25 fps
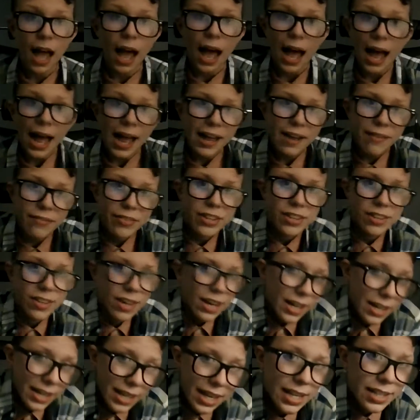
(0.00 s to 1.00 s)
I have to tell
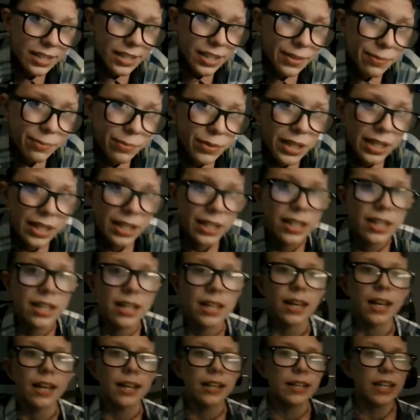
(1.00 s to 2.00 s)
you guys something.
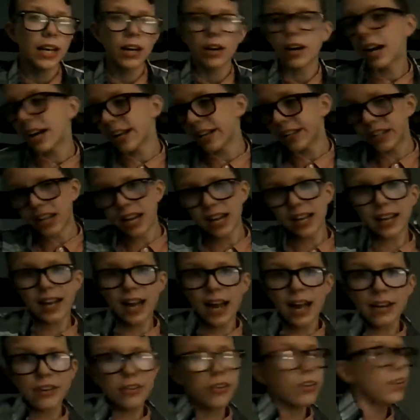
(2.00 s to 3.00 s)
Now I know